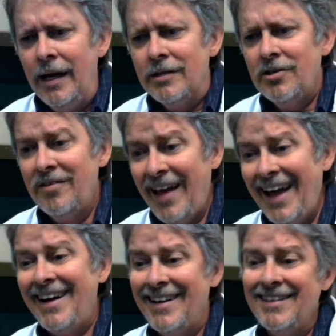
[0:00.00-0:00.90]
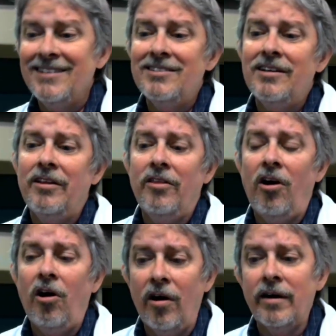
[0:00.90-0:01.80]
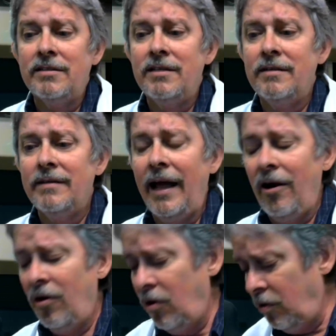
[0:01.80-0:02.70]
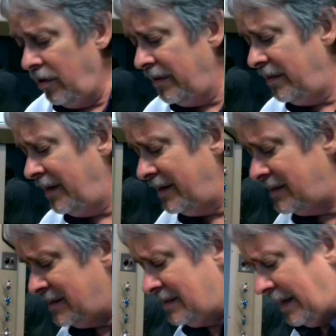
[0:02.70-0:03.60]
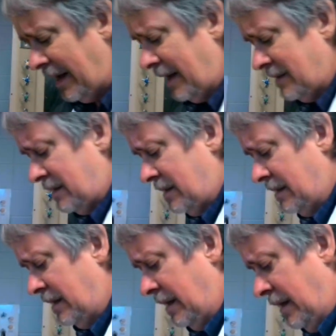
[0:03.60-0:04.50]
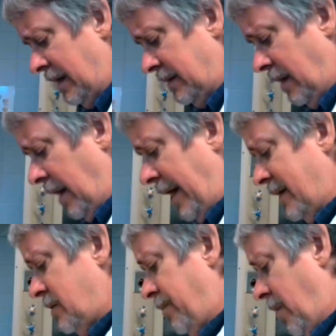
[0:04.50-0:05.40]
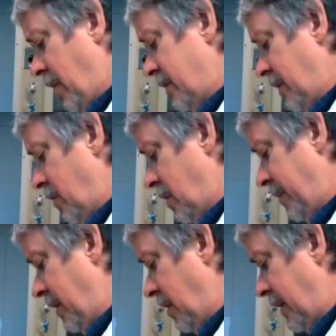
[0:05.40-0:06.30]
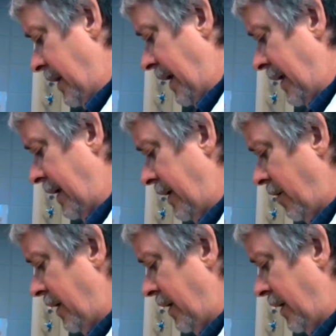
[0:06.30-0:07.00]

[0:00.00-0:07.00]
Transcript: So that is the heart. Now on this test, the last part that we're going to be looking at here